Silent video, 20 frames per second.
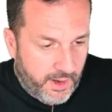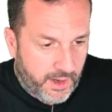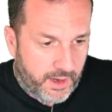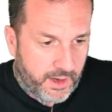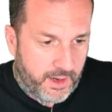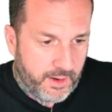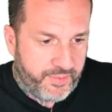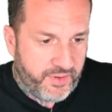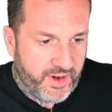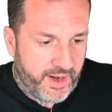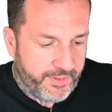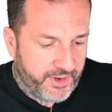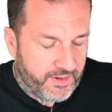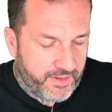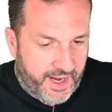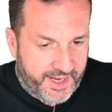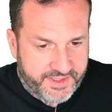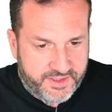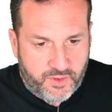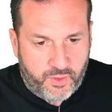uh,
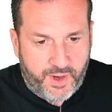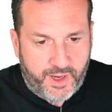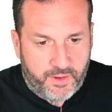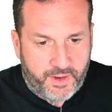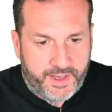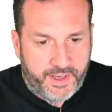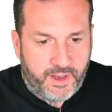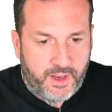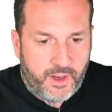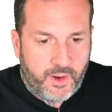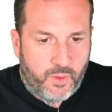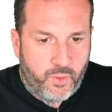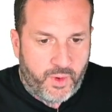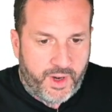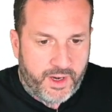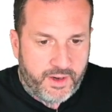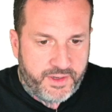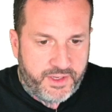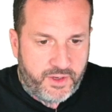parameterized query, where